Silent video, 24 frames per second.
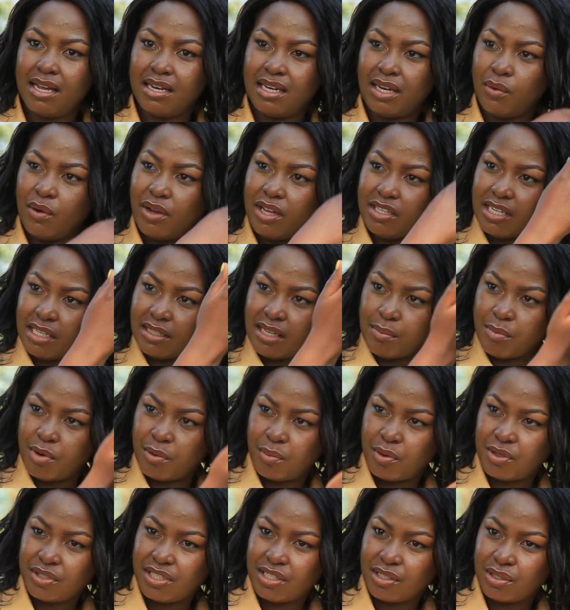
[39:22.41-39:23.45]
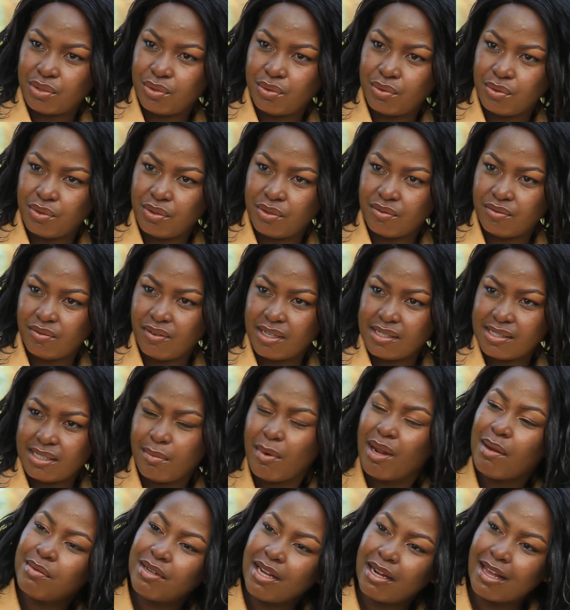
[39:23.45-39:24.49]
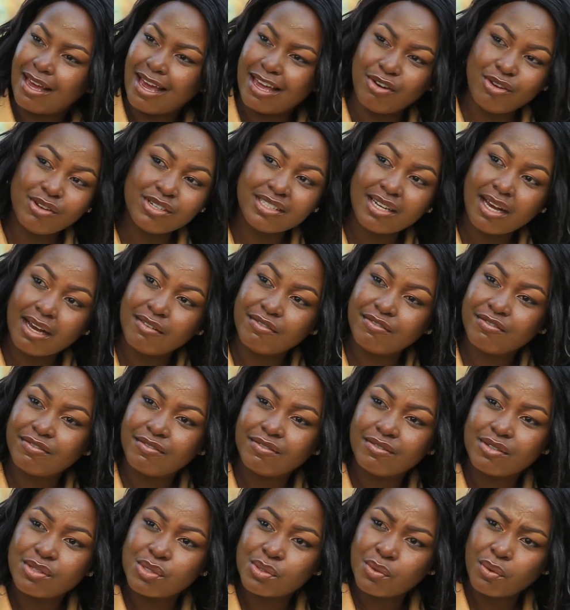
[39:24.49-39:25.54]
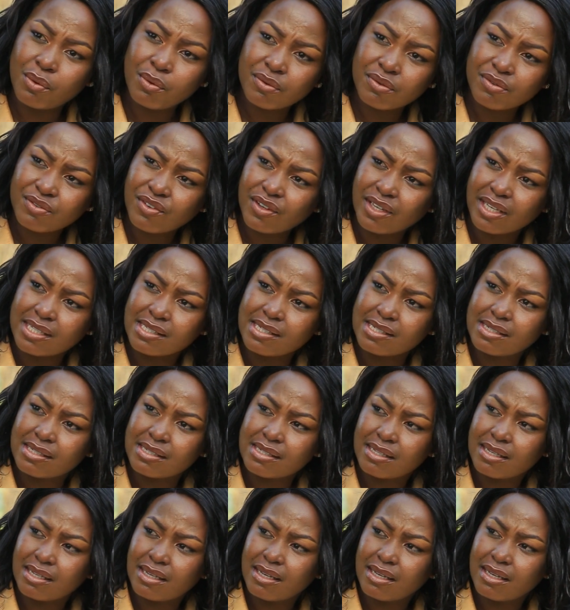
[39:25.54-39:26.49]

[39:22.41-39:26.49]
Now I'm reporting to university. But I'm like, I don't have school fees.